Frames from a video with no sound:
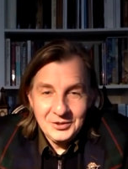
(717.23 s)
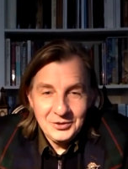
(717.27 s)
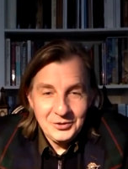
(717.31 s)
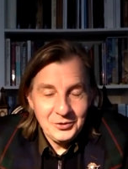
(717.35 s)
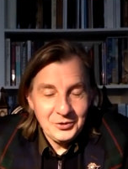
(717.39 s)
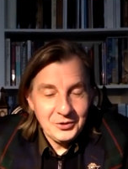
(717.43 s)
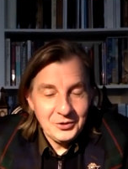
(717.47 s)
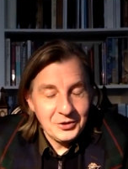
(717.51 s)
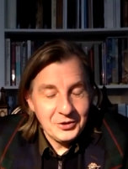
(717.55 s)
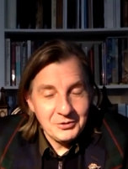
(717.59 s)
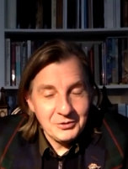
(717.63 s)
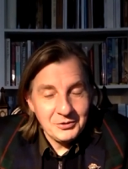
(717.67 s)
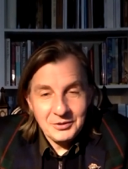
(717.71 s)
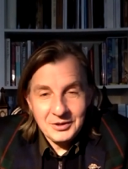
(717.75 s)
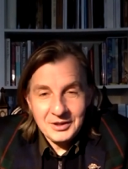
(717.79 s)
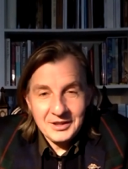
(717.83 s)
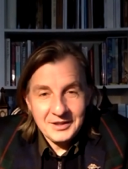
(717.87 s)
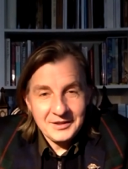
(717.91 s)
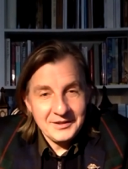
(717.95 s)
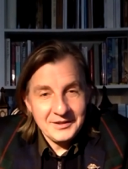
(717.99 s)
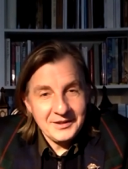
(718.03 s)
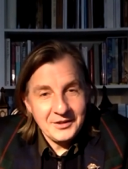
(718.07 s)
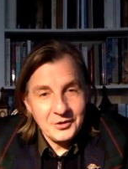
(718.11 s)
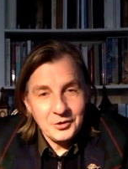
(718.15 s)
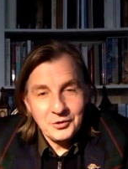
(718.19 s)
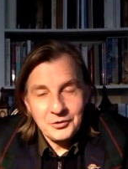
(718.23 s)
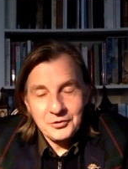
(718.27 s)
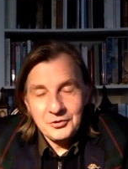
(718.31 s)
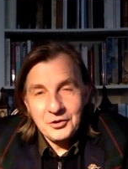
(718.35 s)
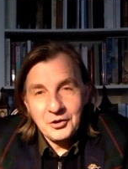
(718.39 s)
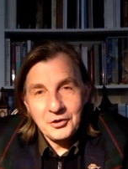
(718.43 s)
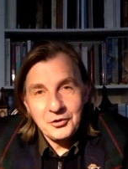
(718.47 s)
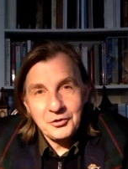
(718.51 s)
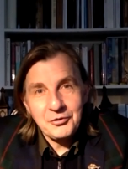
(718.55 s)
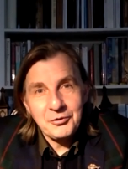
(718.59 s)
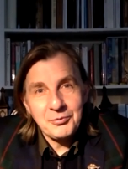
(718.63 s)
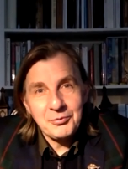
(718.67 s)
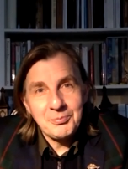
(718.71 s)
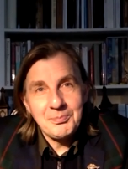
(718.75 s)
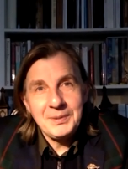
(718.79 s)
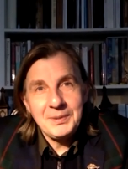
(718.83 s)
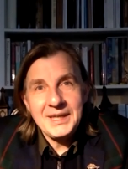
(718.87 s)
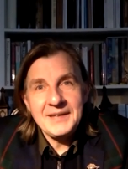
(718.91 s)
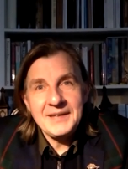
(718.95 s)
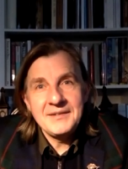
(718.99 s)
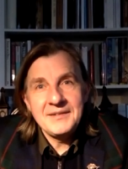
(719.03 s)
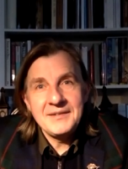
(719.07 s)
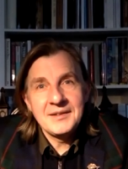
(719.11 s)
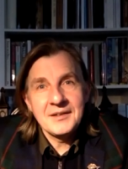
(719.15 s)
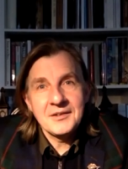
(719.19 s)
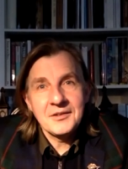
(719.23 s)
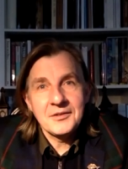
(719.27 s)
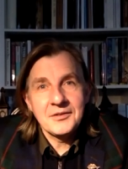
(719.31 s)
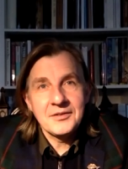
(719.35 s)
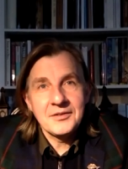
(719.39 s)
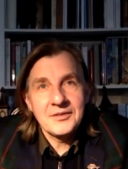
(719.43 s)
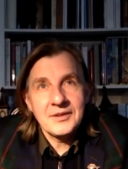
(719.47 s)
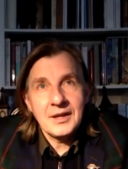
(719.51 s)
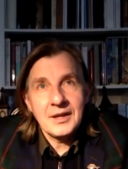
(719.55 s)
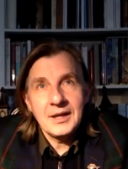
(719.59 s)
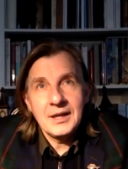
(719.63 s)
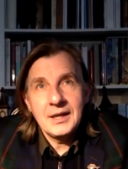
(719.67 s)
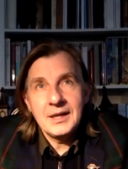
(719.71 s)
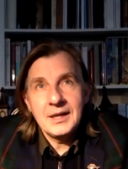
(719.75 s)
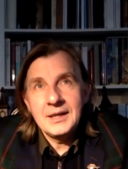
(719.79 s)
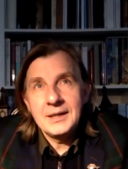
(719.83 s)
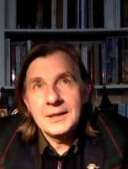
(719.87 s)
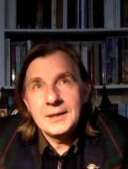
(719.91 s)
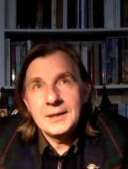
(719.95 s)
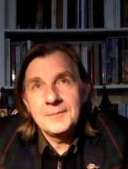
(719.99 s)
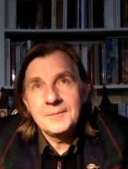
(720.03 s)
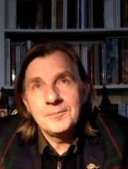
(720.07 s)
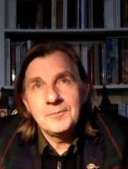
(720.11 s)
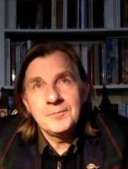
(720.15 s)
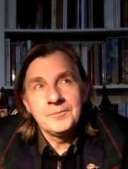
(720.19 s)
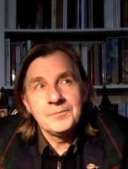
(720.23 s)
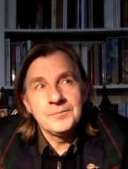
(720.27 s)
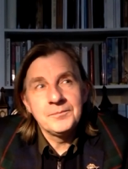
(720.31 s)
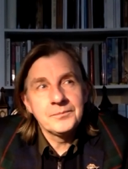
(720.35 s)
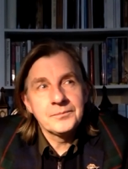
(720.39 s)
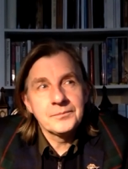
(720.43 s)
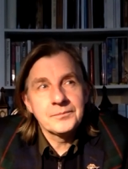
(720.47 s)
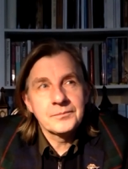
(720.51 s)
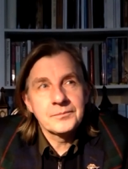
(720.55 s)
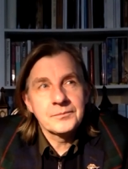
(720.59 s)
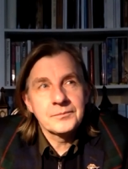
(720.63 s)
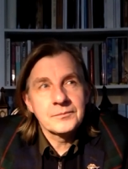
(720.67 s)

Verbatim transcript: no th those pieces. Um,